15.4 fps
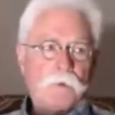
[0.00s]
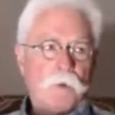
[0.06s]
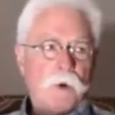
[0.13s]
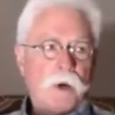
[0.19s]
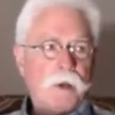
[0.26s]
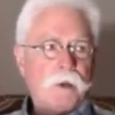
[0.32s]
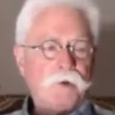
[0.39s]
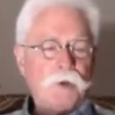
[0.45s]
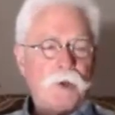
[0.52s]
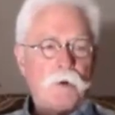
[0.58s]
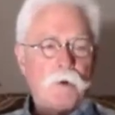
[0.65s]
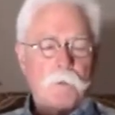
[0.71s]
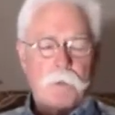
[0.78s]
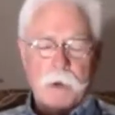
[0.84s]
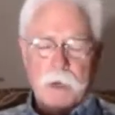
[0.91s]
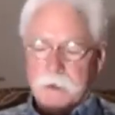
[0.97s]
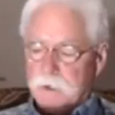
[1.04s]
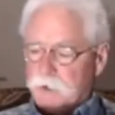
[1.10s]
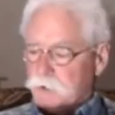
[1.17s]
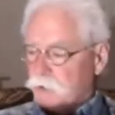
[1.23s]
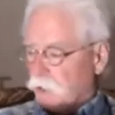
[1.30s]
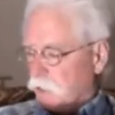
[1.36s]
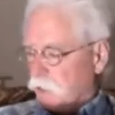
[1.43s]
That's why general
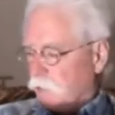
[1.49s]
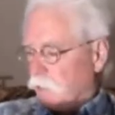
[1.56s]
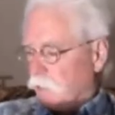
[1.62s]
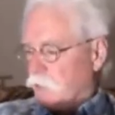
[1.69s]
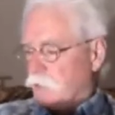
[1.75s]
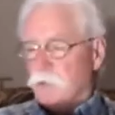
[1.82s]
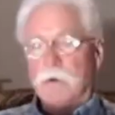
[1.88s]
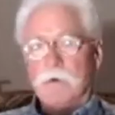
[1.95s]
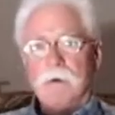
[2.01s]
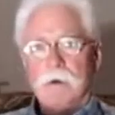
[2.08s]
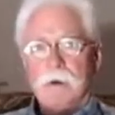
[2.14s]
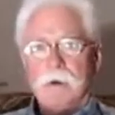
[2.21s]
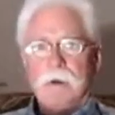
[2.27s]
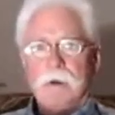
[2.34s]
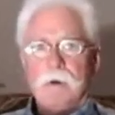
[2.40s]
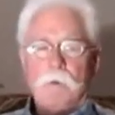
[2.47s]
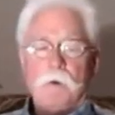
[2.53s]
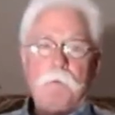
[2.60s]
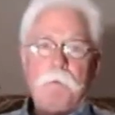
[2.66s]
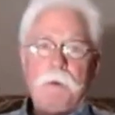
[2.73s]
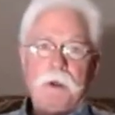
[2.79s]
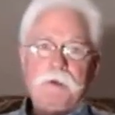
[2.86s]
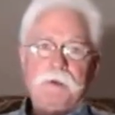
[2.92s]
practitioners
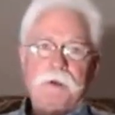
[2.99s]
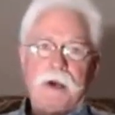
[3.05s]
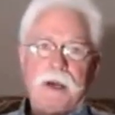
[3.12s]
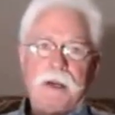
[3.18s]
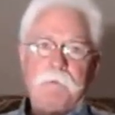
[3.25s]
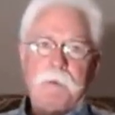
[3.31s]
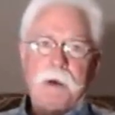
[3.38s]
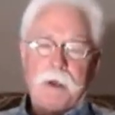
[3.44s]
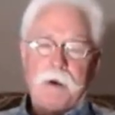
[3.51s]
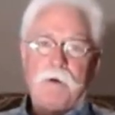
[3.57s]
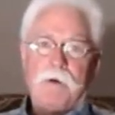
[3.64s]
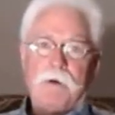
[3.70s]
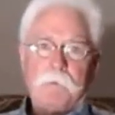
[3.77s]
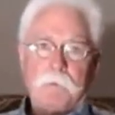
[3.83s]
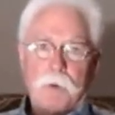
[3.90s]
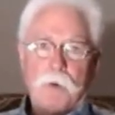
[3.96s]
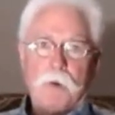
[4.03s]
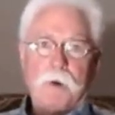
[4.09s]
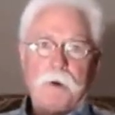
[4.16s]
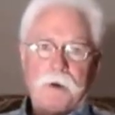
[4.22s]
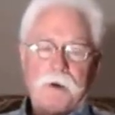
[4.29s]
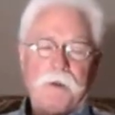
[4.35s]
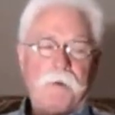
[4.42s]
with bedside manner are
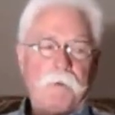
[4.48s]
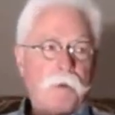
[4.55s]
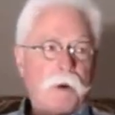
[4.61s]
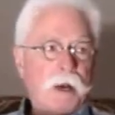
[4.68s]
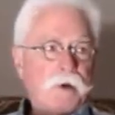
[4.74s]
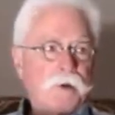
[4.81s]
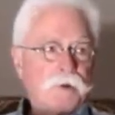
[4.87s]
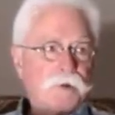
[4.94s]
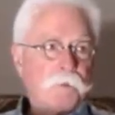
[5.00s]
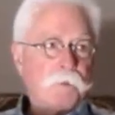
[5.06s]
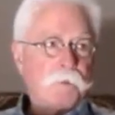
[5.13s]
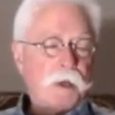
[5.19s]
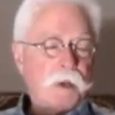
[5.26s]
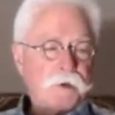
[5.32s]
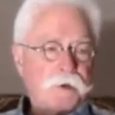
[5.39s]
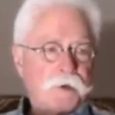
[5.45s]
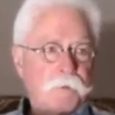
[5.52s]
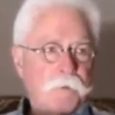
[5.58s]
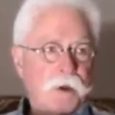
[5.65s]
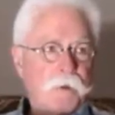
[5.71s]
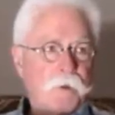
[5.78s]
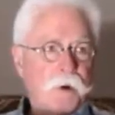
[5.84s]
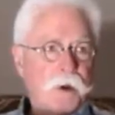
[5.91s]
important in the practice of
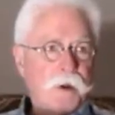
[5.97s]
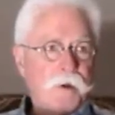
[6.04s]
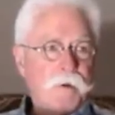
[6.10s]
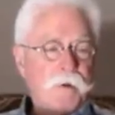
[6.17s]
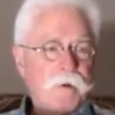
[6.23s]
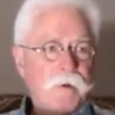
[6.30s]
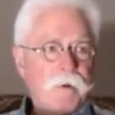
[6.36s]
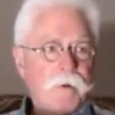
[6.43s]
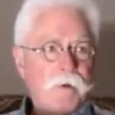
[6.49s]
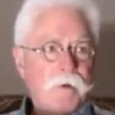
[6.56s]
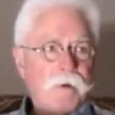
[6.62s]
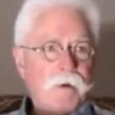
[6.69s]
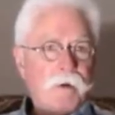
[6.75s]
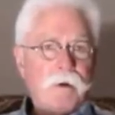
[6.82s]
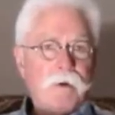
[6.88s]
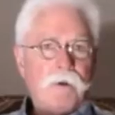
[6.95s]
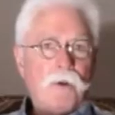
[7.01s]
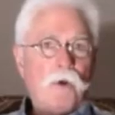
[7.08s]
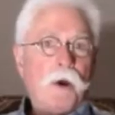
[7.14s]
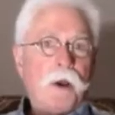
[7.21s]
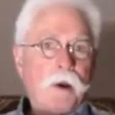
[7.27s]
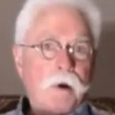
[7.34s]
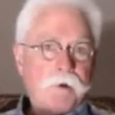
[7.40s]
medicine, by the way.
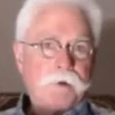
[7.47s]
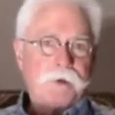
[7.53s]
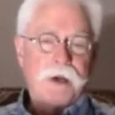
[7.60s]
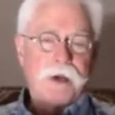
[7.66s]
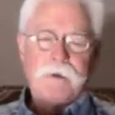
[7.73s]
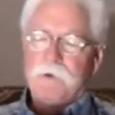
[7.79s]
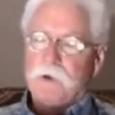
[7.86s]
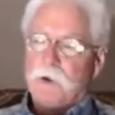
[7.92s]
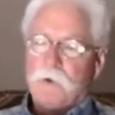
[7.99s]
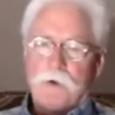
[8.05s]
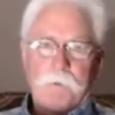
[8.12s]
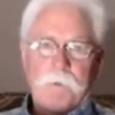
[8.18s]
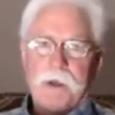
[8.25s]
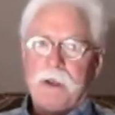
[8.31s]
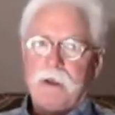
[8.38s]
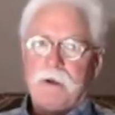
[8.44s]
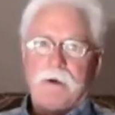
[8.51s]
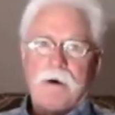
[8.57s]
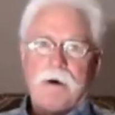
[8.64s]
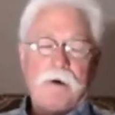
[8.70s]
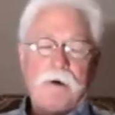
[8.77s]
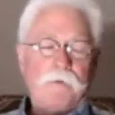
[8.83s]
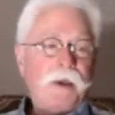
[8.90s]
Lawyers, I've known them, they
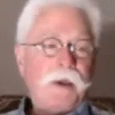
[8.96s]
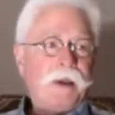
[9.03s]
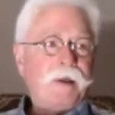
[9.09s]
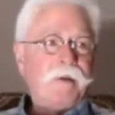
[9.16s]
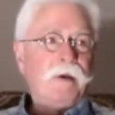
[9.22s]
get hard.